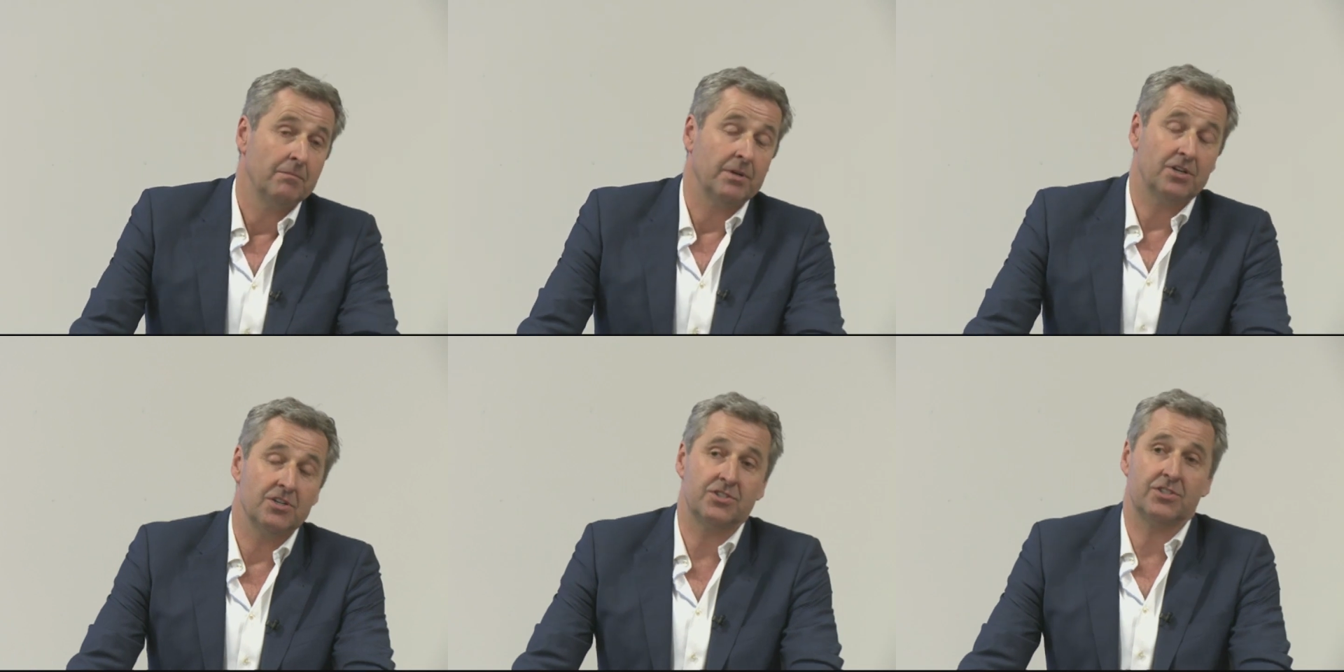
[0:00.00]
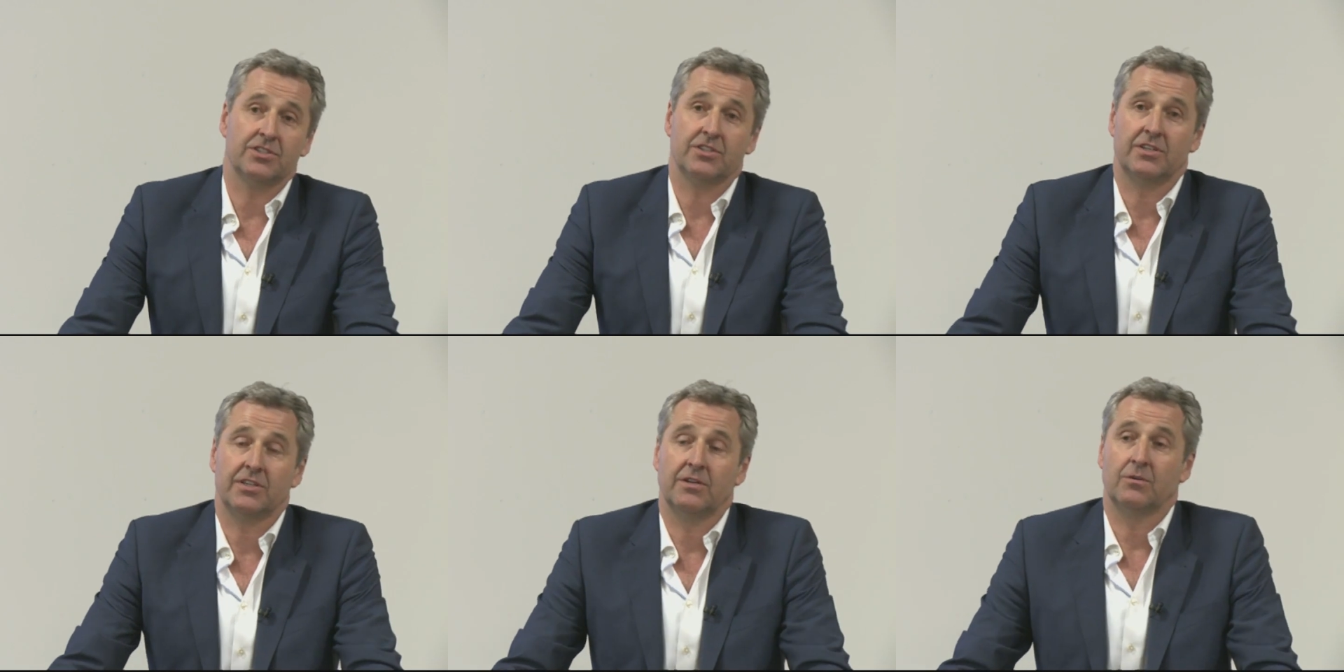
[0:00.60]
Because
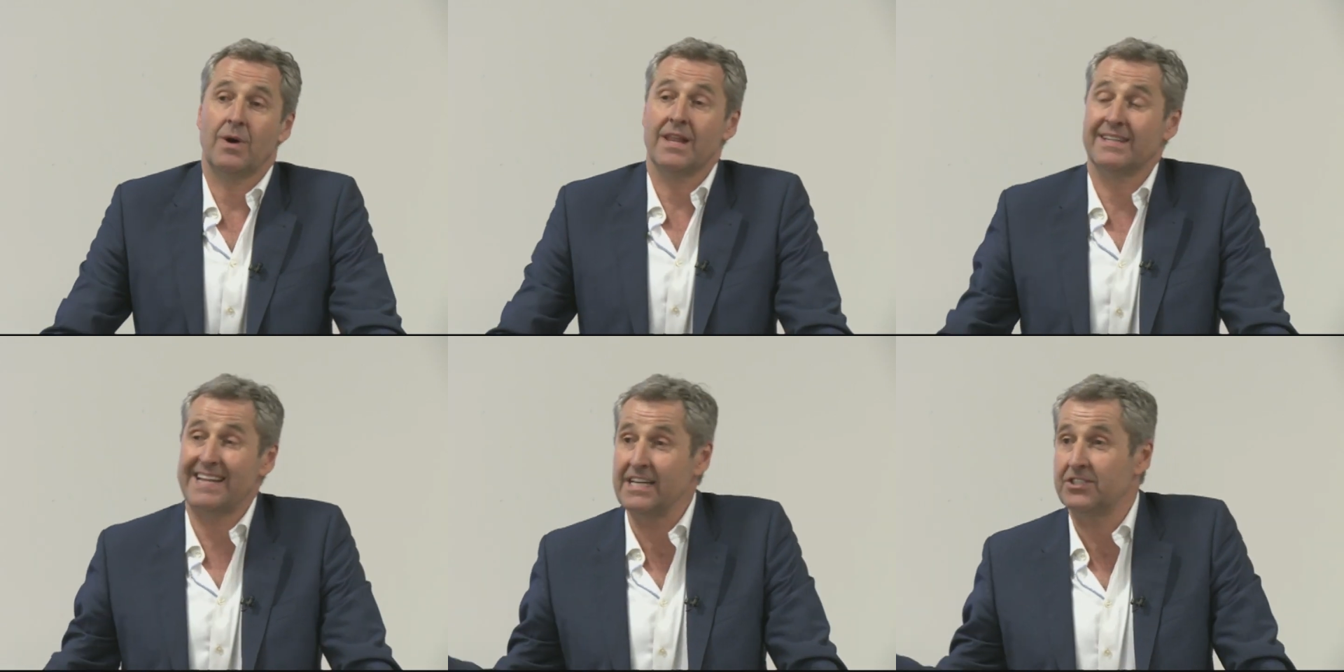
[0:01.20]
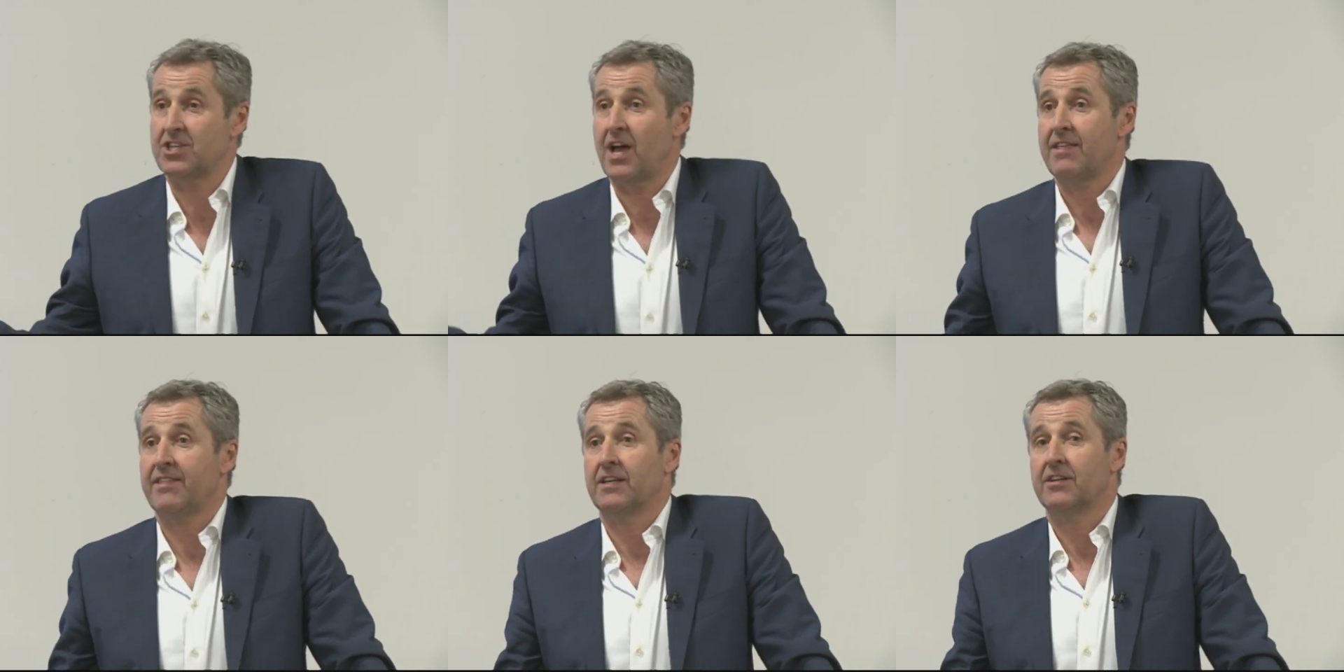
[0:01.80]
one of the dangers,
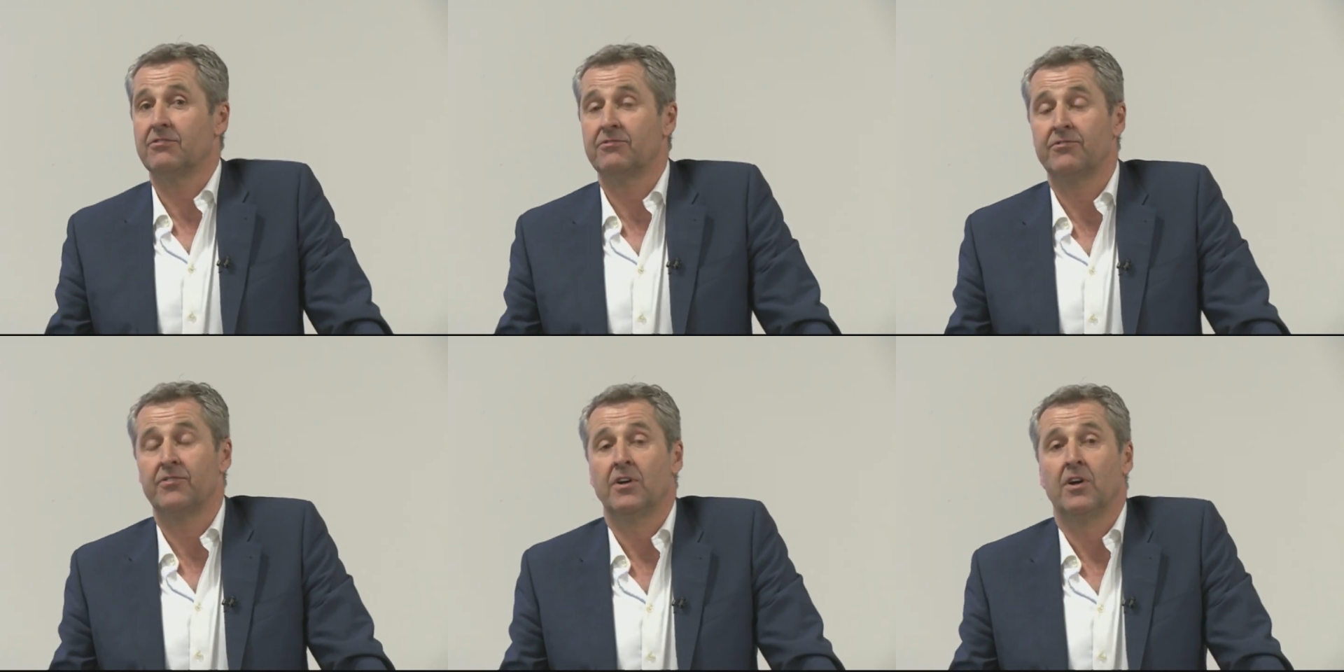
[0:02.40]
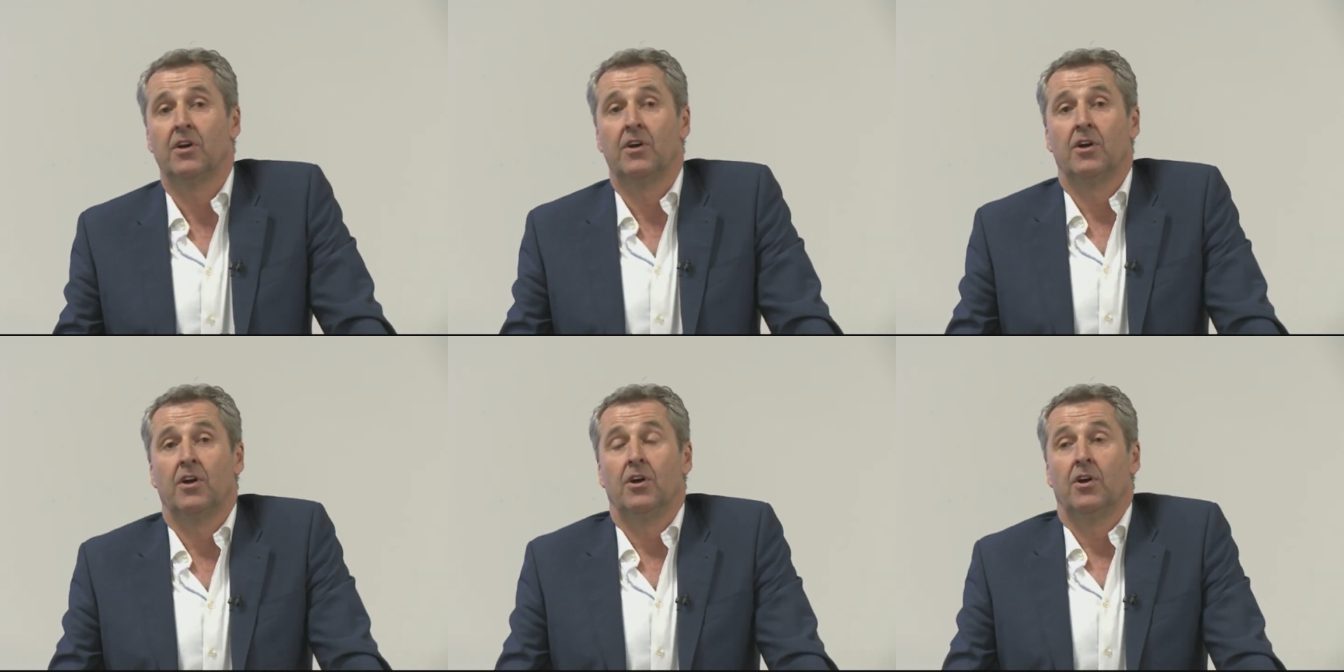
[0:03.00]
I think, of
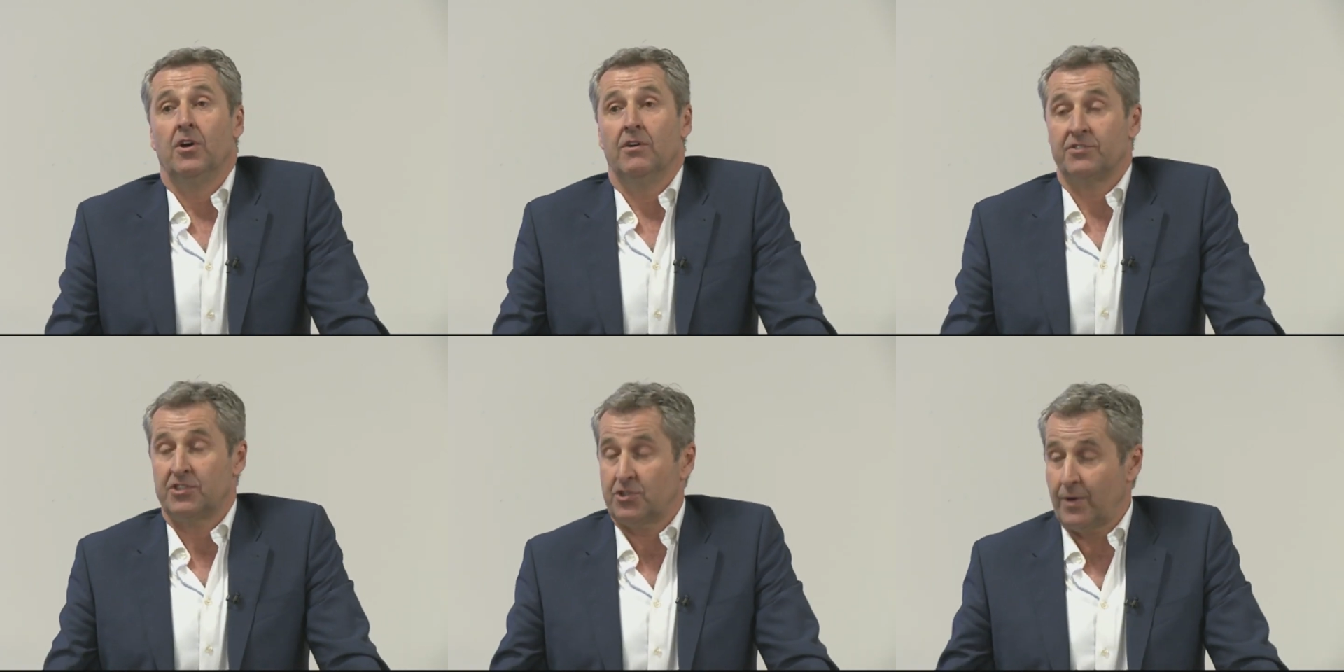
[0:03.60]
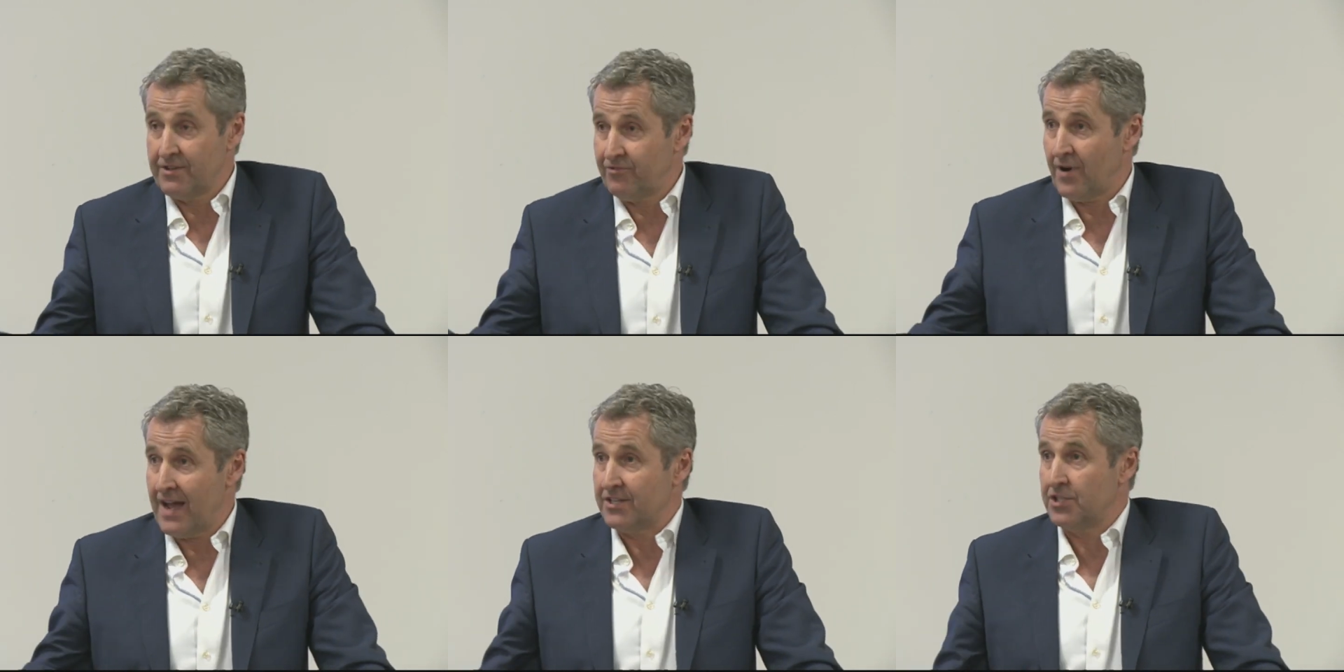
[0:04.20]

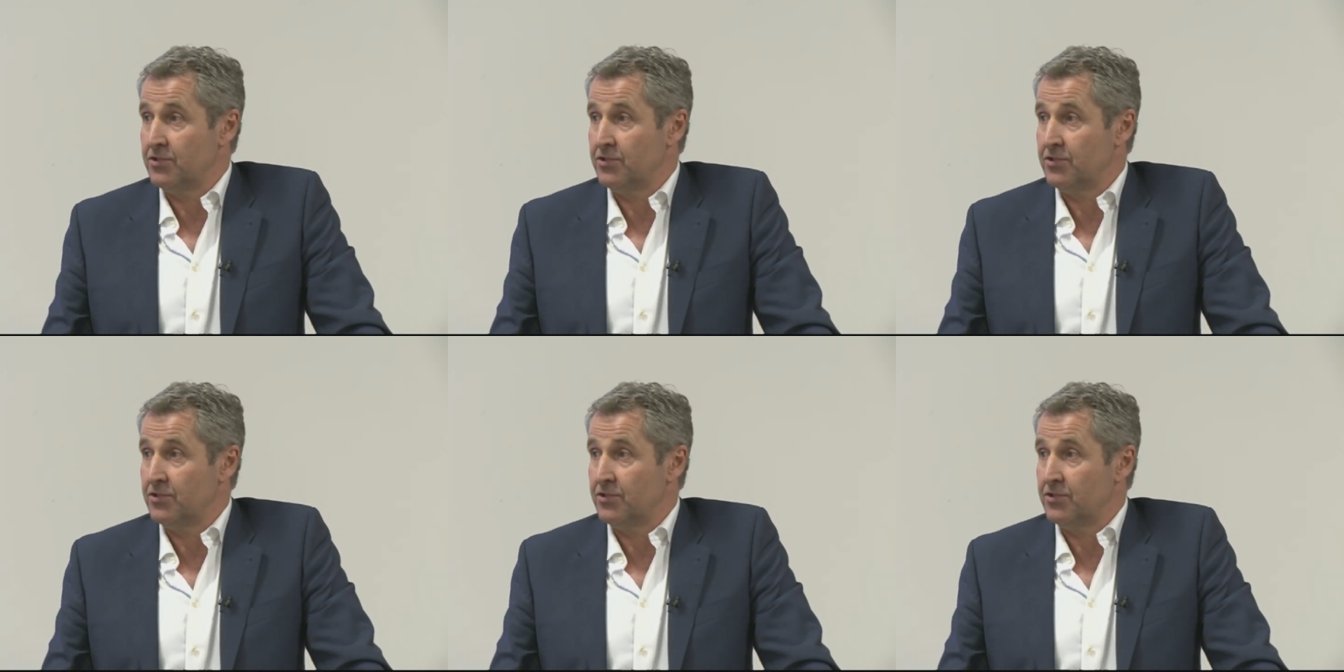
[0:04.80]
24-hour